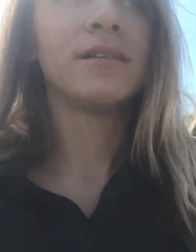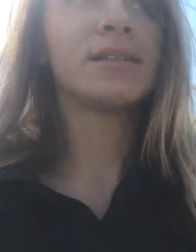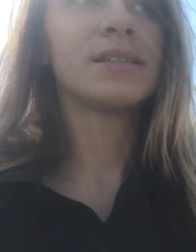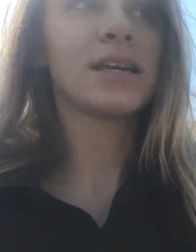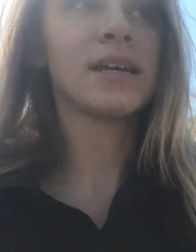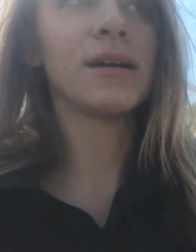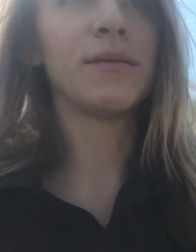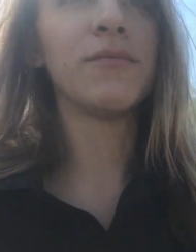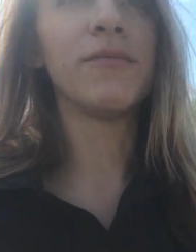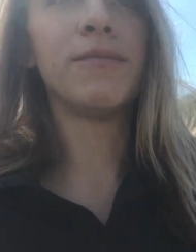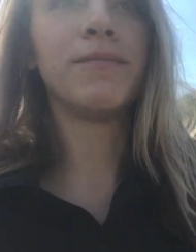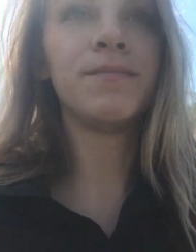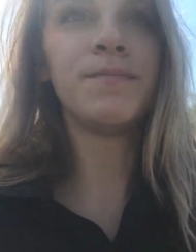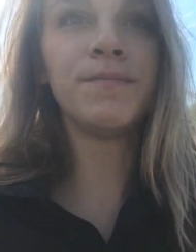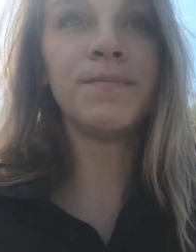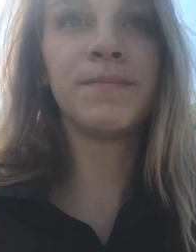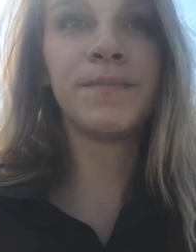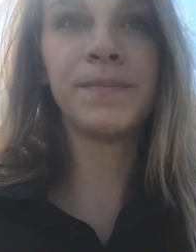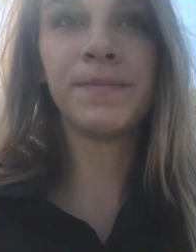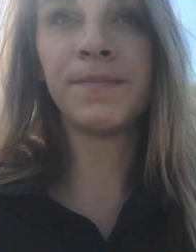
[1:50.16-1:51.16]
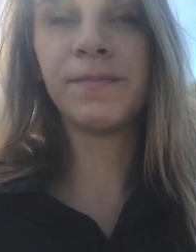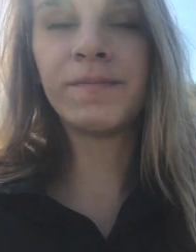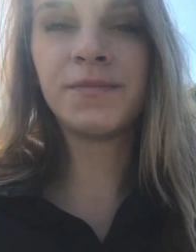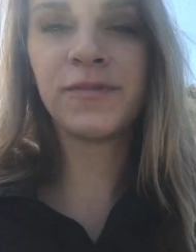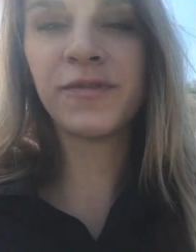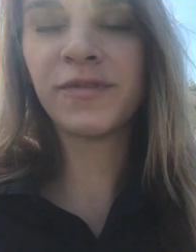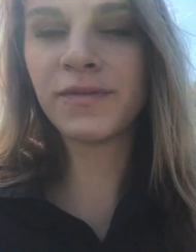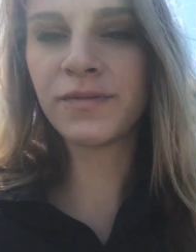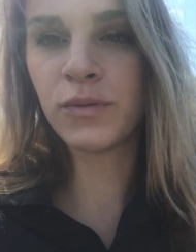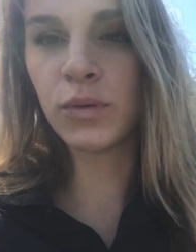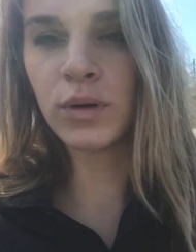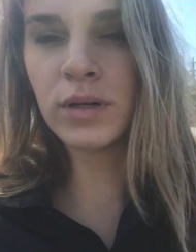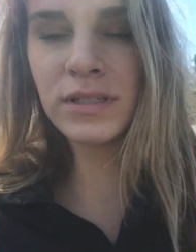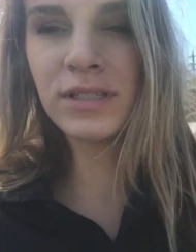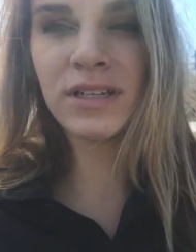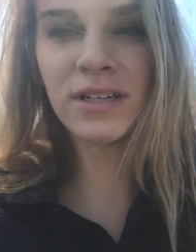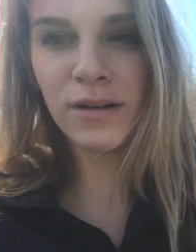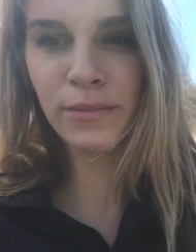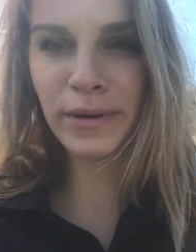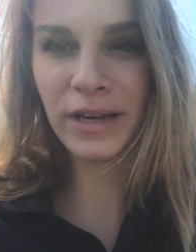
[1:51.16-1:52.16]
It's like I'm
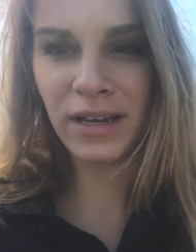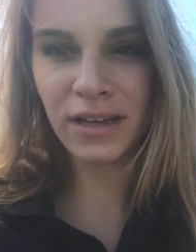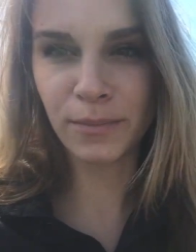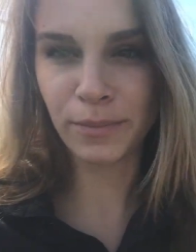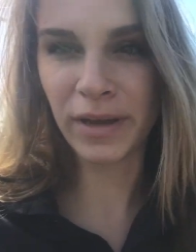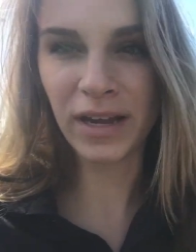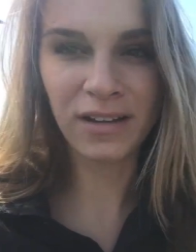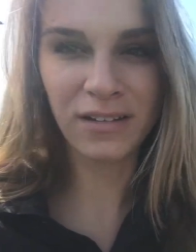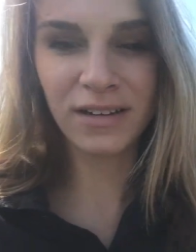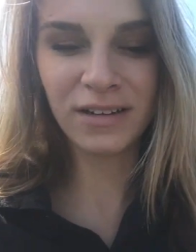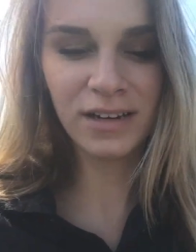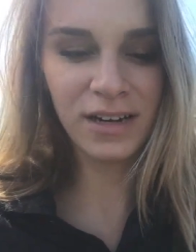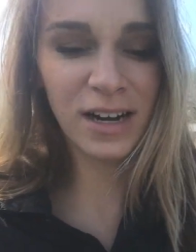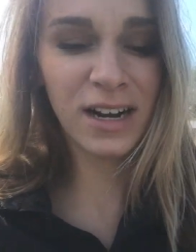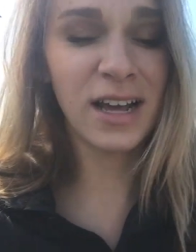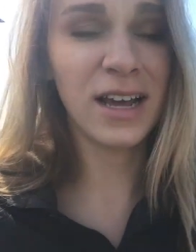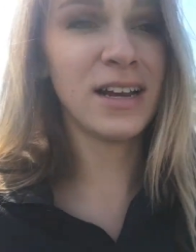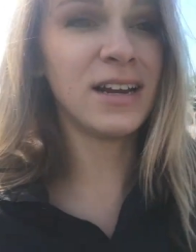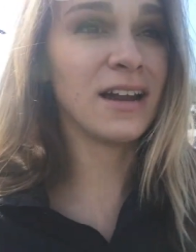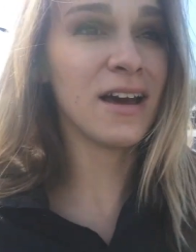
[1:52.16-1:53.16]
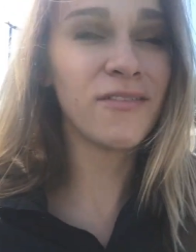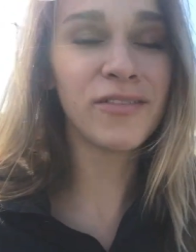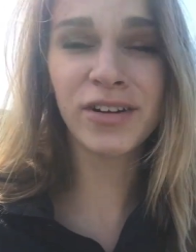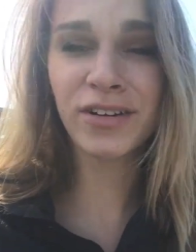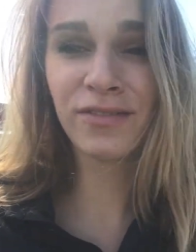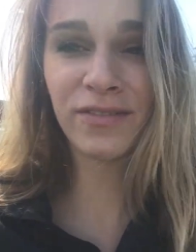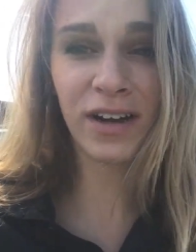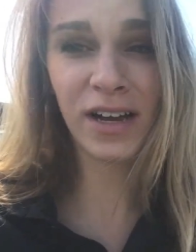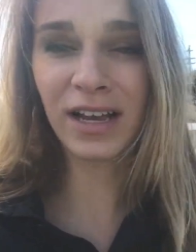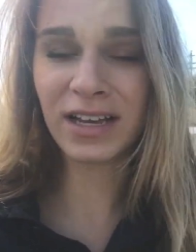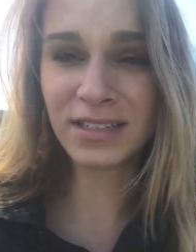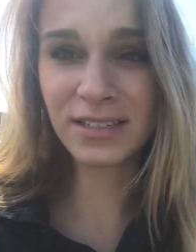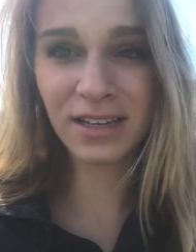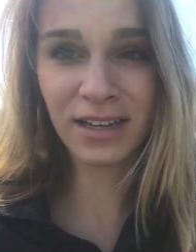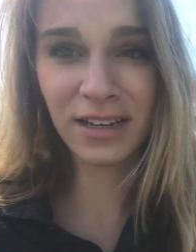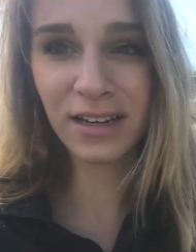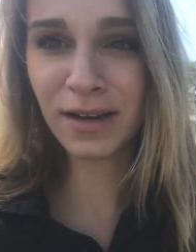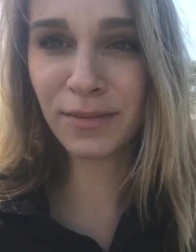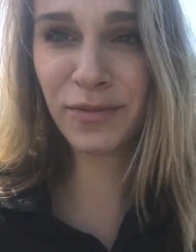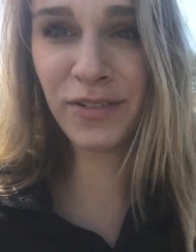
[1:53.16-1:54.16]
forced into being a parent and I never fucking
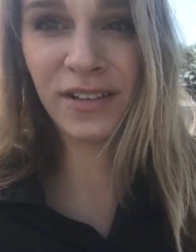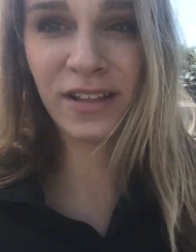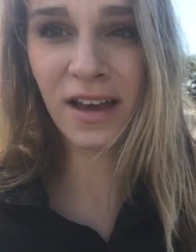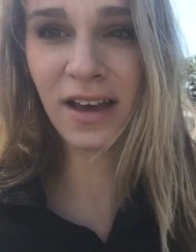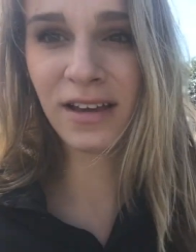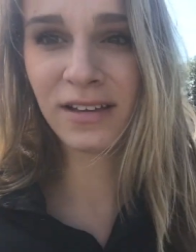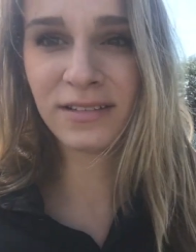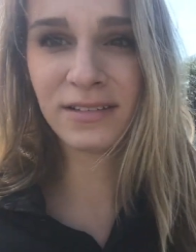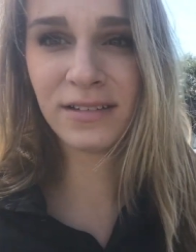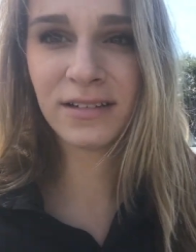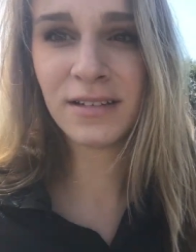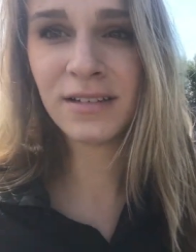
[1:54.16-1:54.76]
signed up for that.